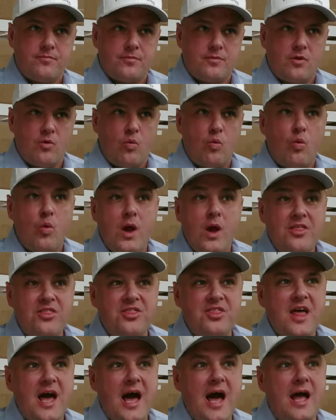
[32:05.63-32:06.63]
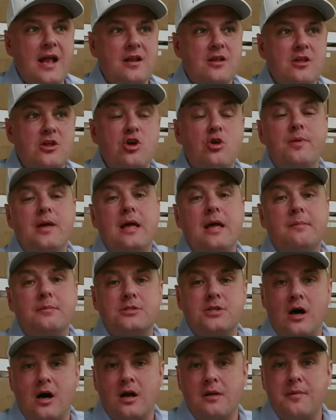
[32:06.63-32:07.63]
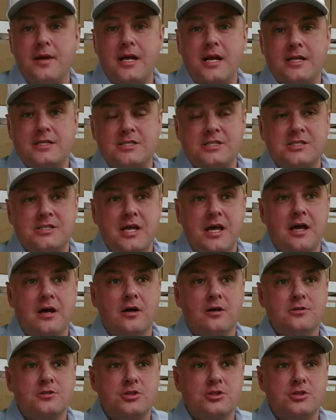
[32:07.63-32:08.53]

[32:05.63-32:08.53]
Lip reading: With that, you'll be able to automate at scale,